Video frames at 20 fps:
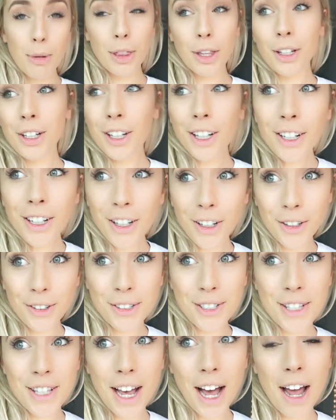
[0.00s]
But the good
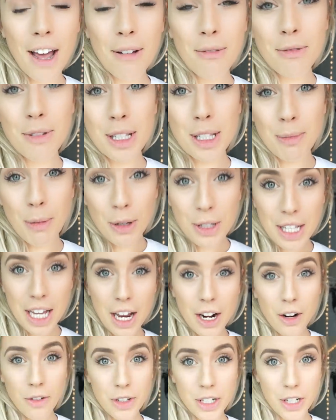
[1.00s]
news, I was supposed to
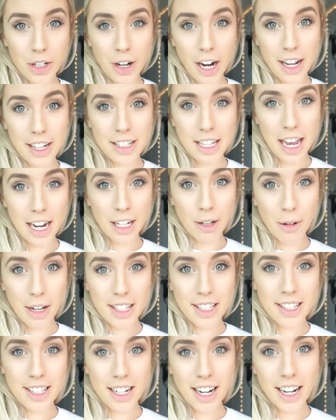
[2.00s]
head over to Greg's
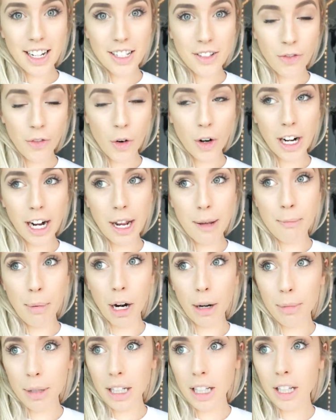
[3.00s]
anyways tonight for a
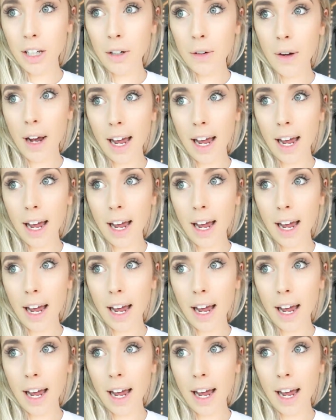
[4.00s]
barbecue,